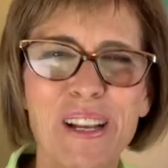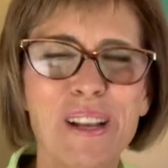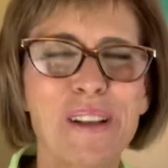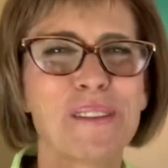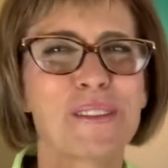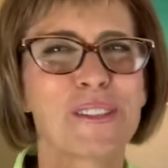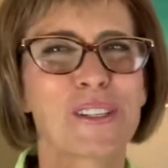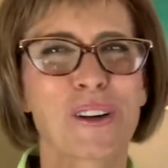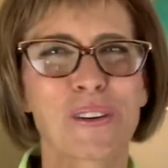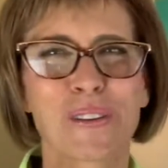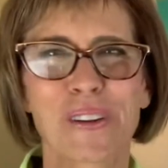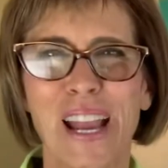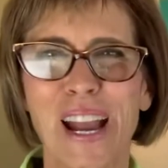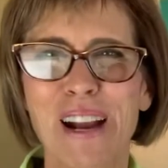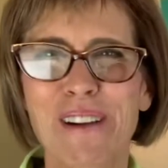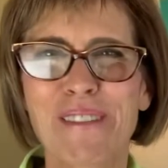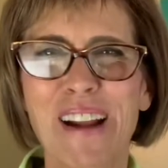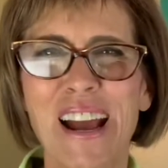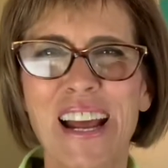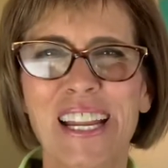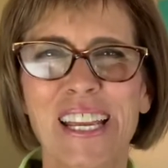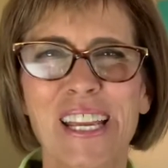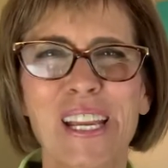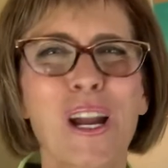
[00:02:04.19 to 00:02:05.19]
So get
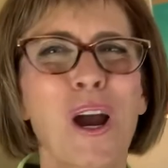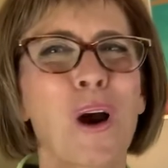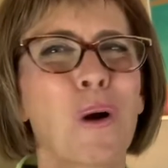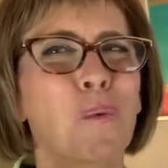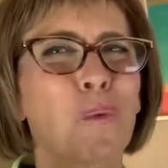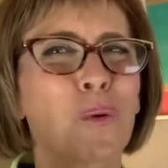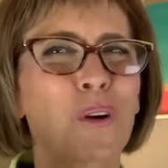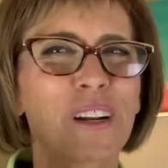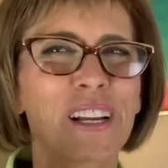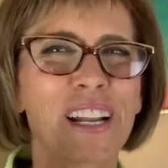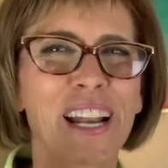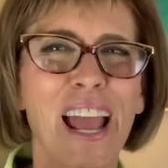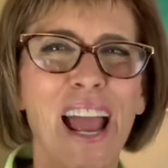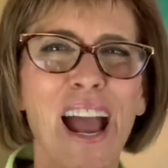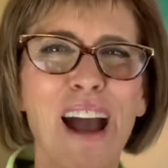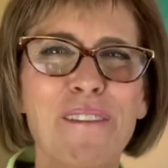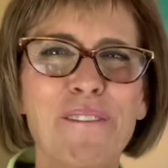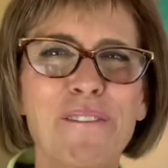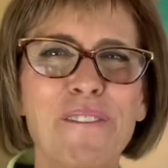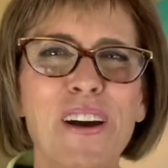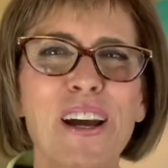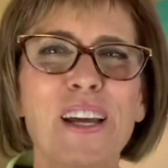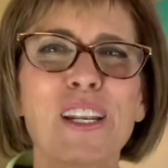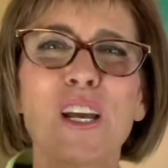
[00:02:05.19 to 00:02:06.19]
ready. We're going to have
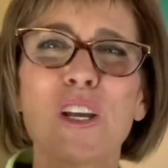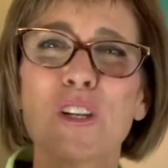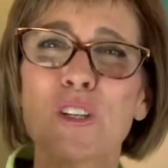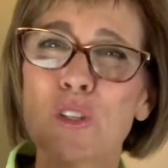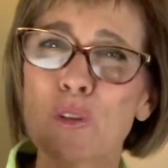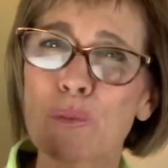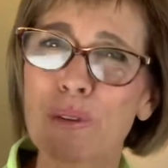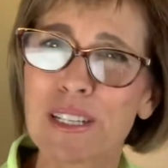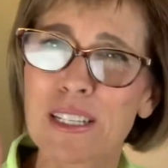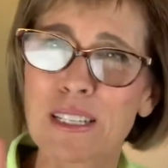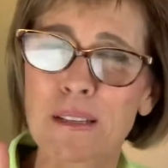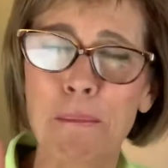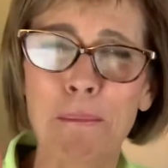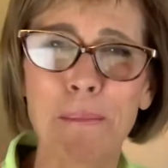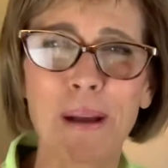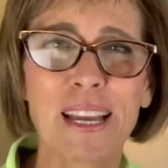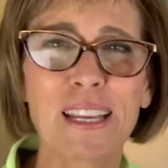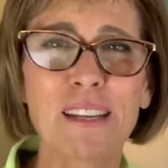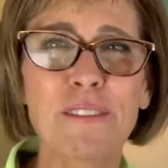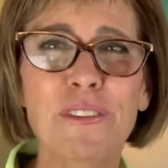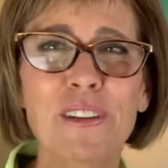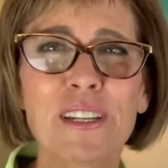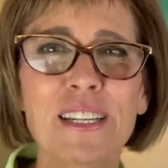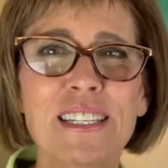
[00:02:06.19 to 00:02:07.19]
fun doing some
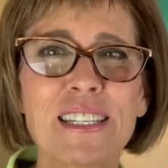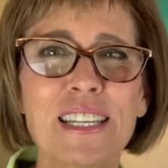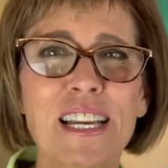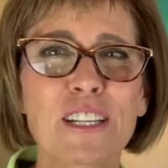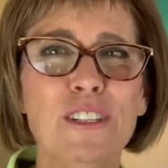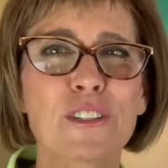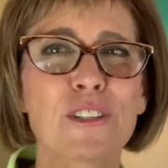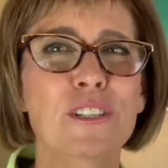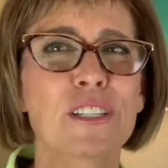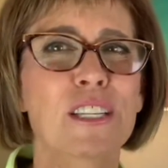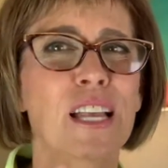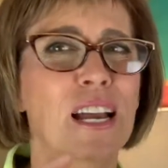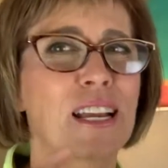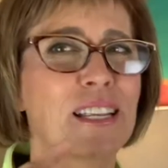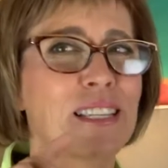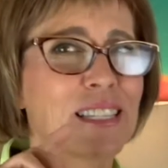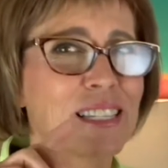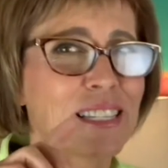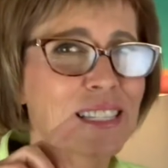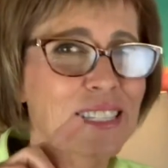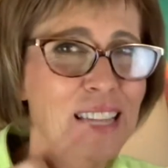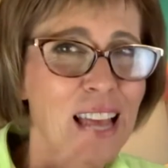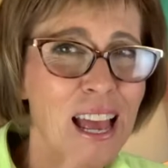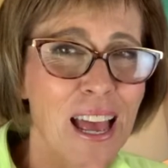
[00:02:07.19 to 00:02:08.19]
mindfulness
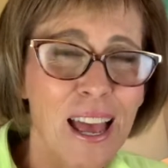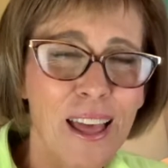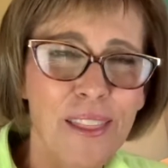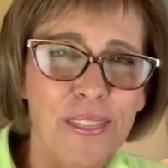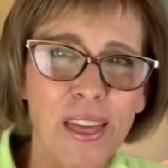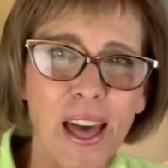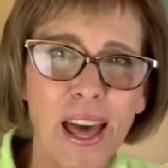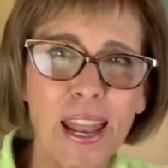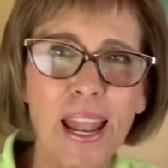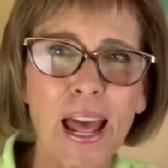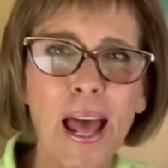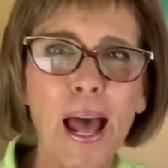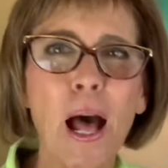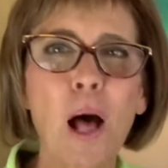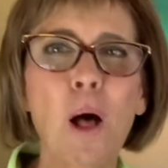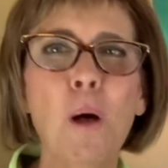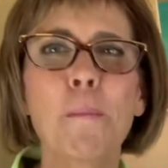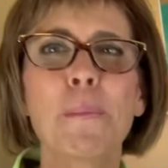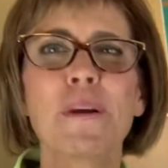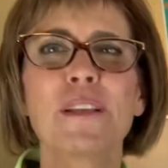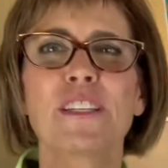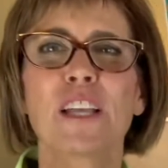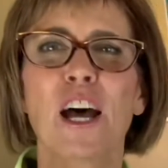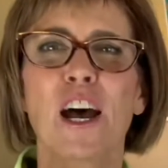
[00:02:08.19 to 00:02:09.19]
exercises that help
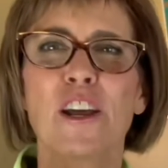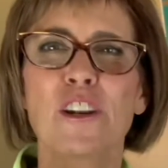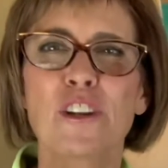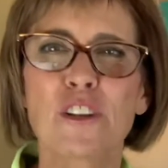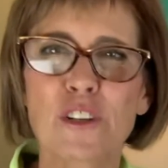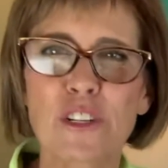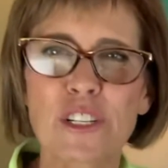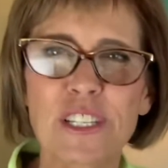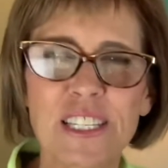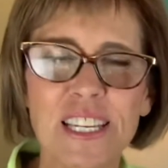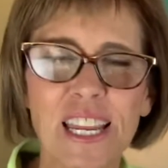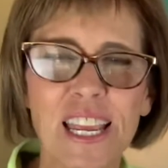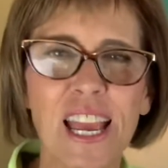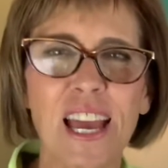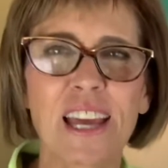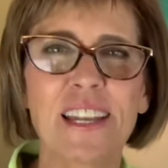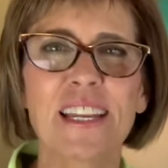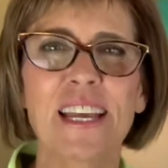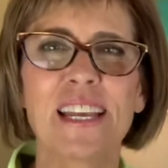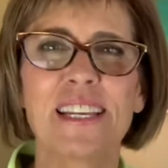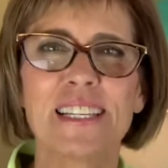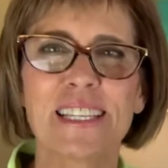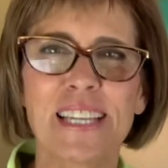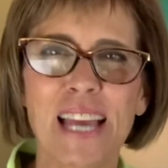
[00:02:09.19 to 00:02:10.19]
us understand
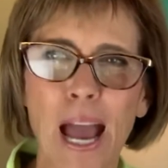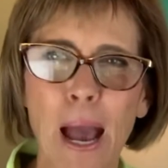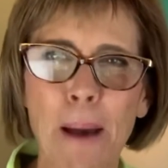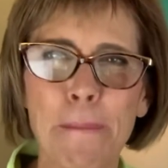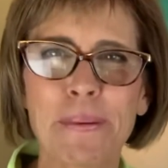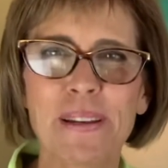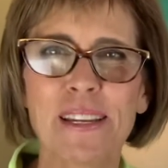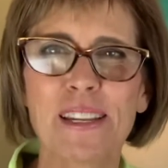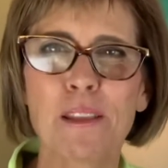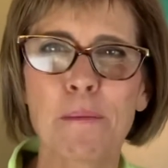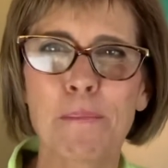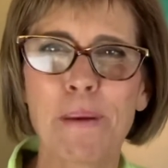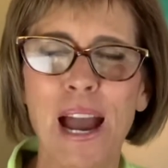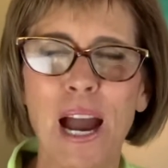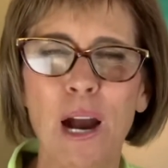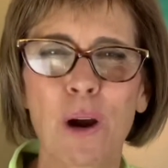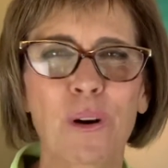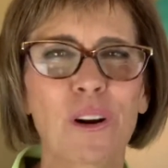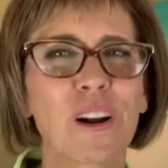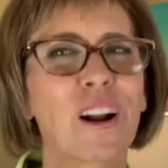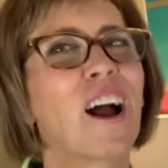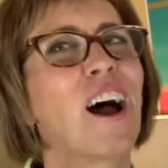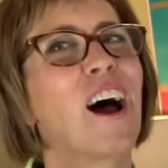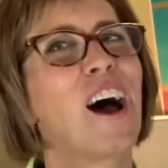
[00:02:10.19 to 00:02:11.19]
and tap into the
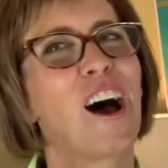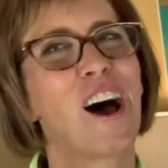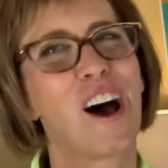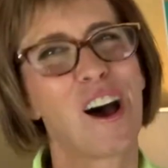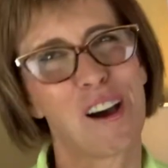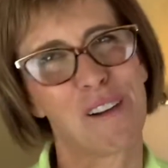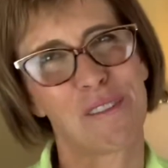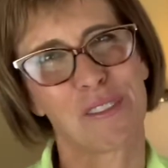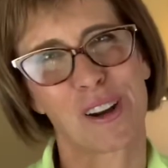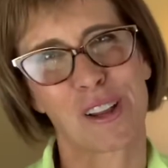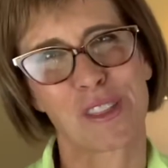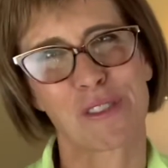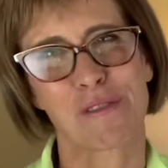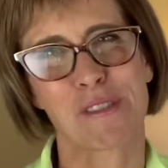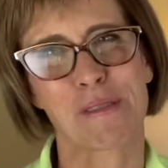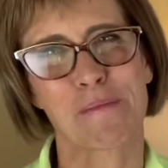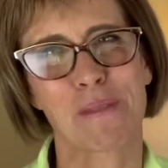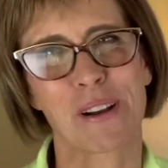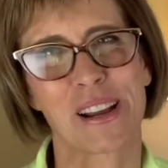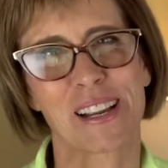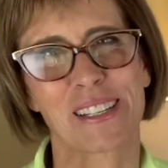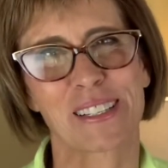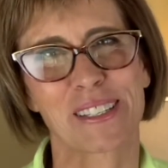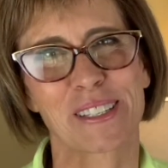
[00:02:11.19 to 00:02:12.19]
power of our three
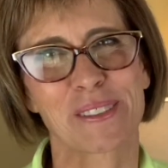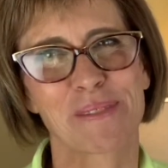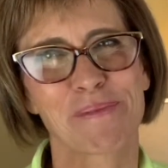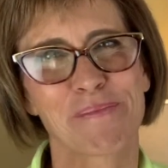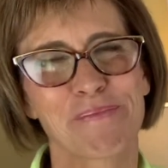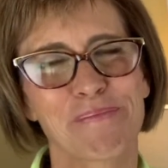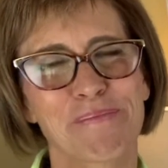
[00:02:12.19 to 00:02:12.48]
brains.